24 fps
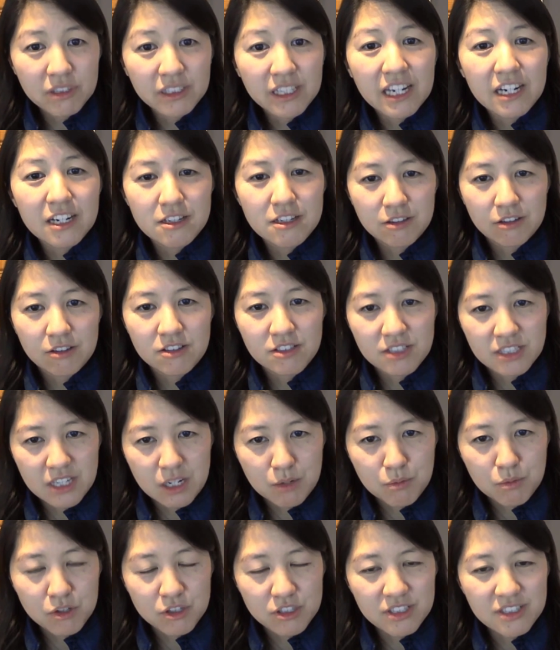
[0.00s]
related to
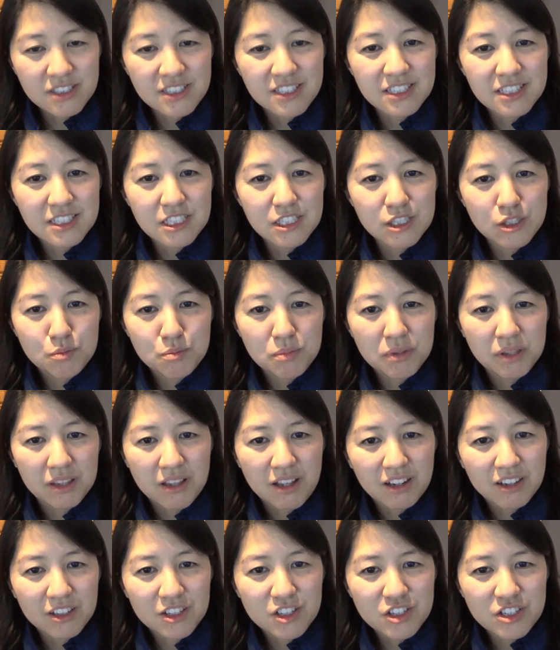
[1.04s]
Alzheimer's disease
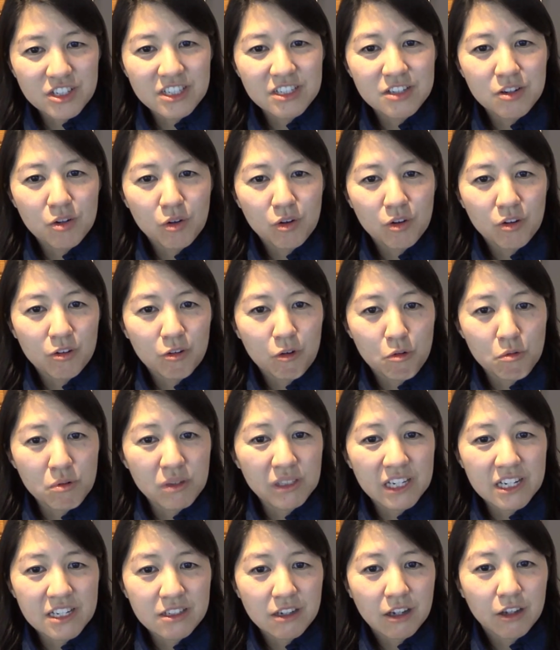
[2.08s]
pathology or
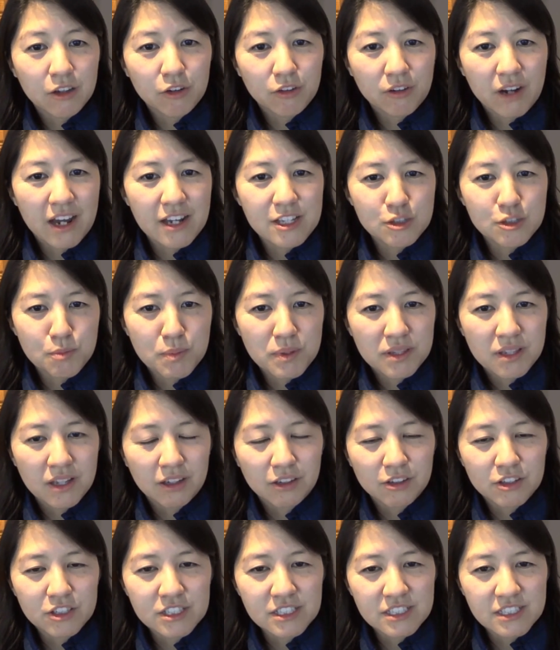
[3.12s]
related to other kinds of
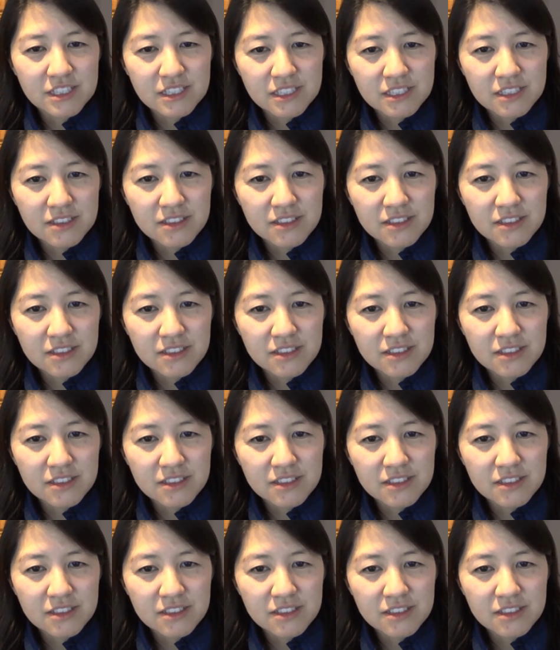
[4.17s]
pathologies